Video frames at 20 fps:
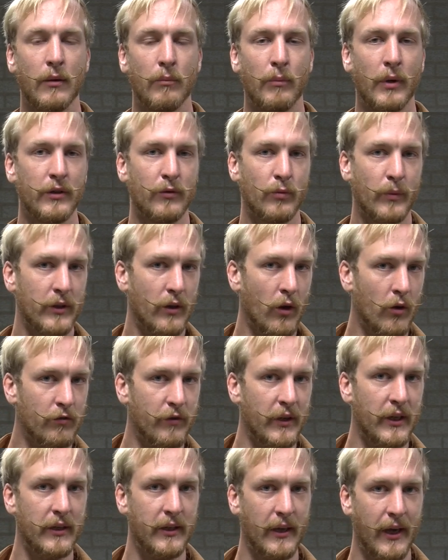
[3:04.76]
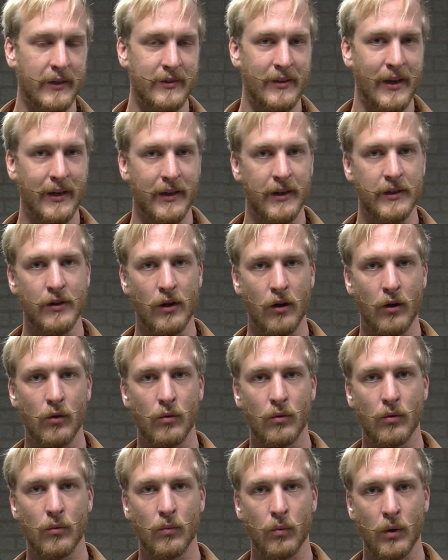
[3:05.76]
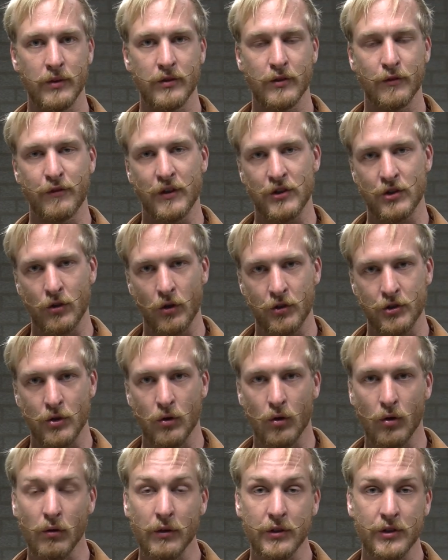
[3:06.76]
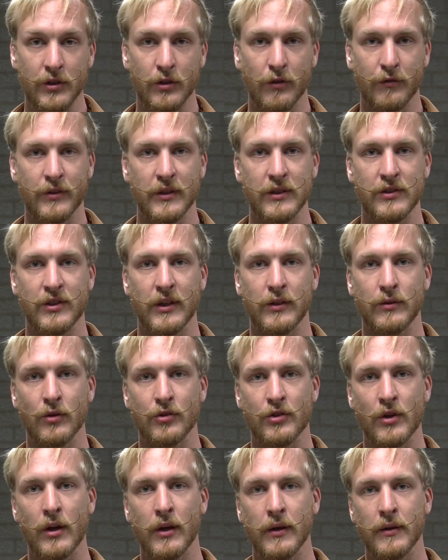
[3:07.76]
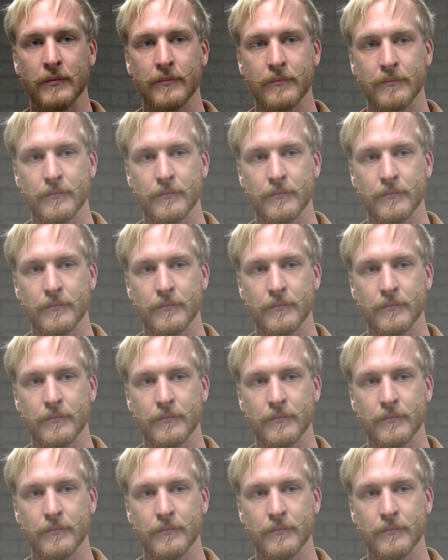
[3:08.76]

but we don't really exactly know what the physiological origin of these signals are.